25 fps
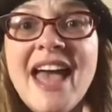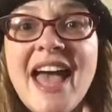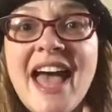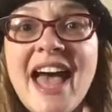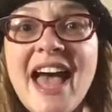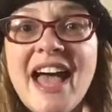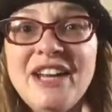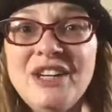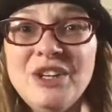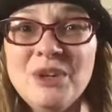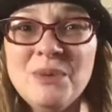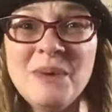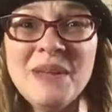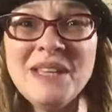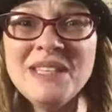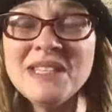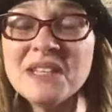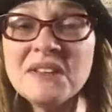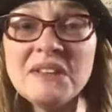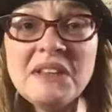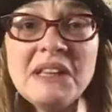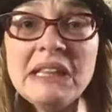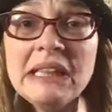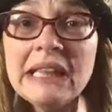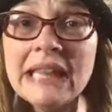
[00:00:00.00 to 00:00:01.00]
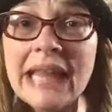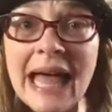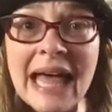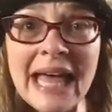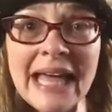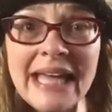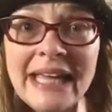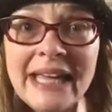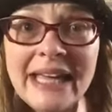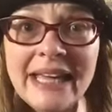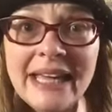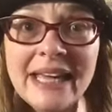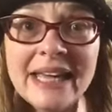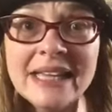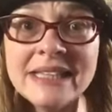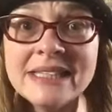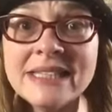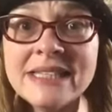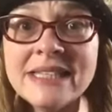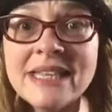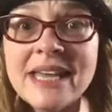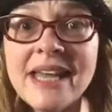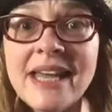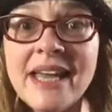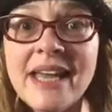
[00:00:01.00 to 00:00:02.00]
and you're basically lying and
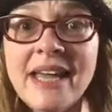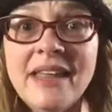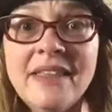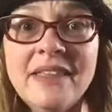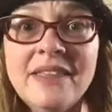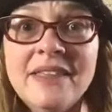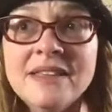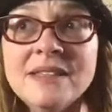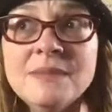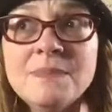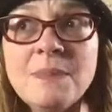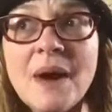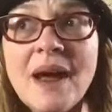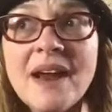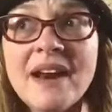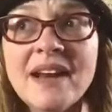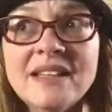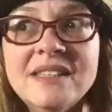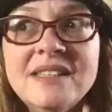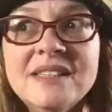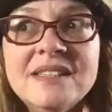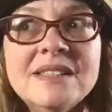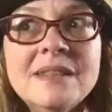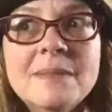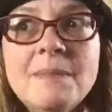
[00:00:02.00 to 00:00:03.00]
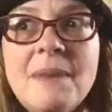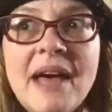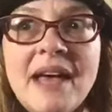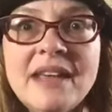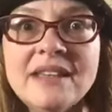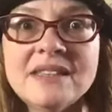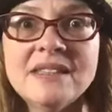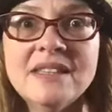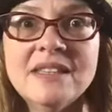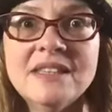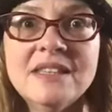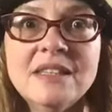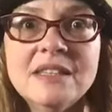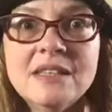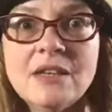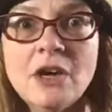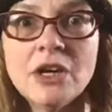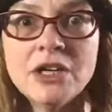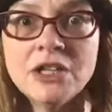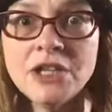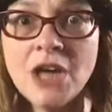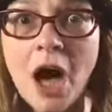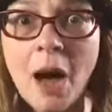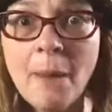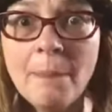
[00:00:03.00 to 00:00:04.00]
saying this product is the best. This is our
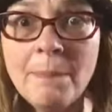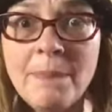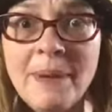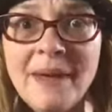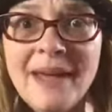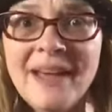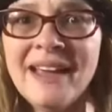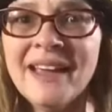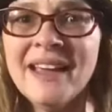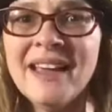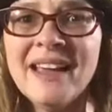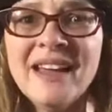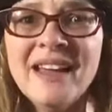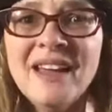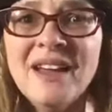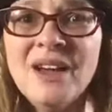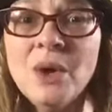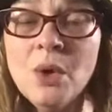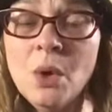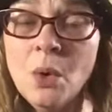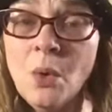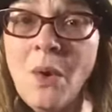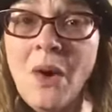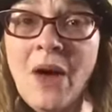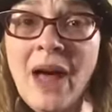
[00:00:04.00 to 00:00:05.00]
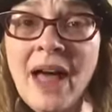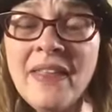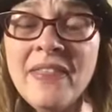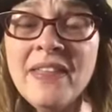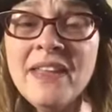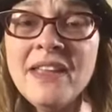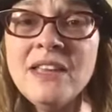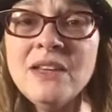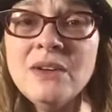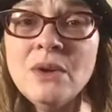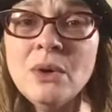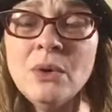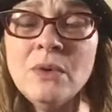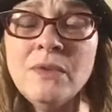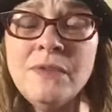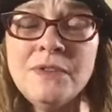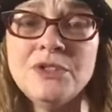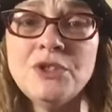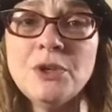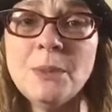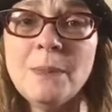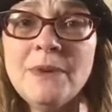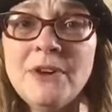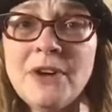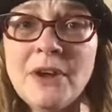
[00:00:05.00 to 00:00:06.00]
top pick. Well, how do you know if it's
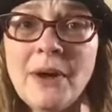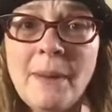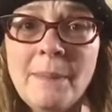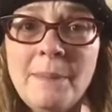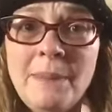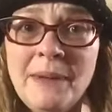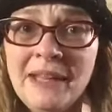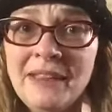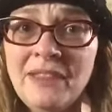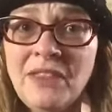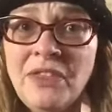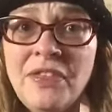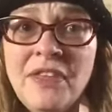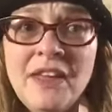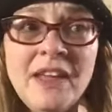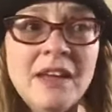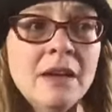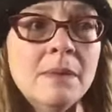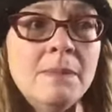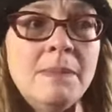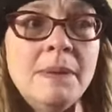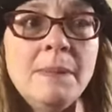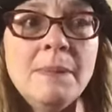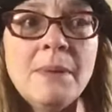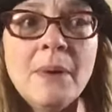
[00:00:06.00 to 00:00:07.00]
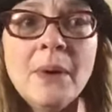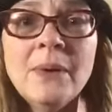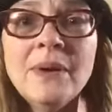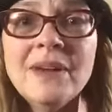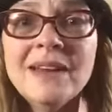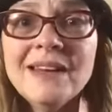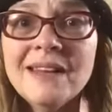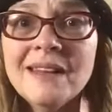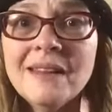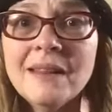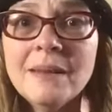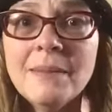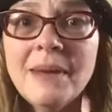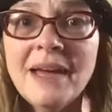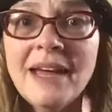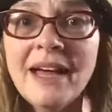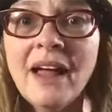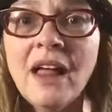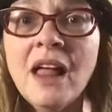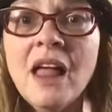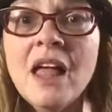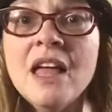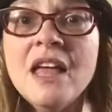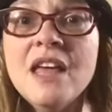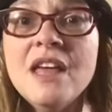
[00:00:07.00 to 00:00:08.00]
your top pick? The thing could be broken in the
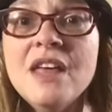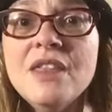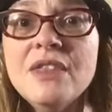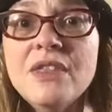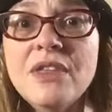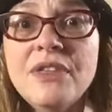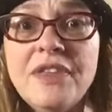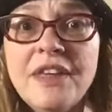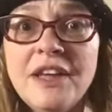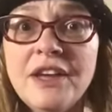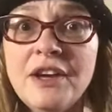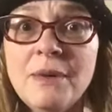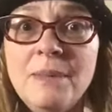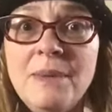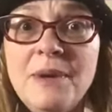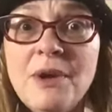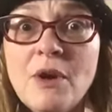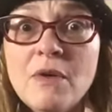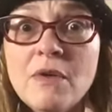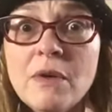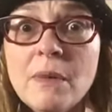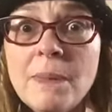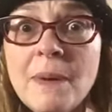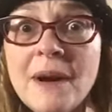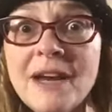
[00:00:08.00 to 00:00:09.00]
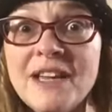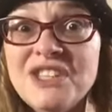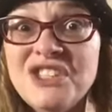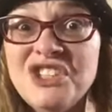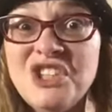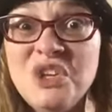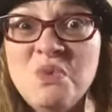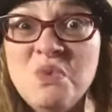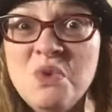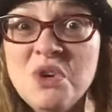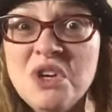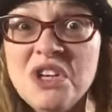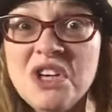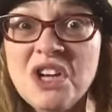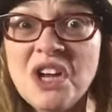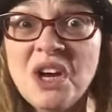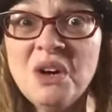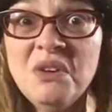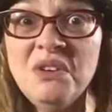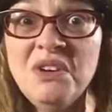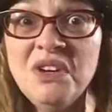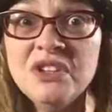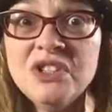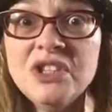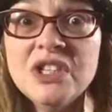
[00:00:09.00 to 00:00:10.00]
mail. The thing could be overpriced. You wouldn't know.
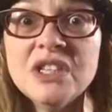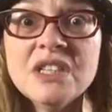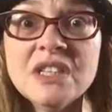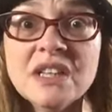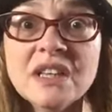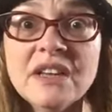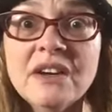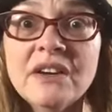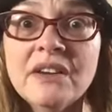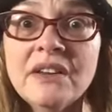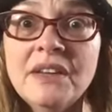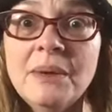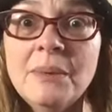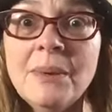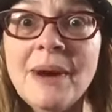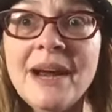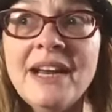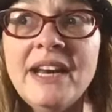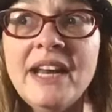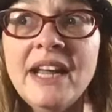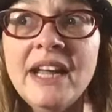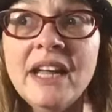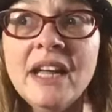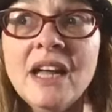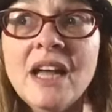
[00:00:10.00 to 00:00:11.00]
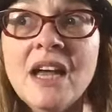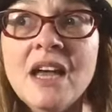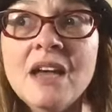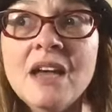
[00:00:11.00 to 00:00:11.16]
You're just literally writing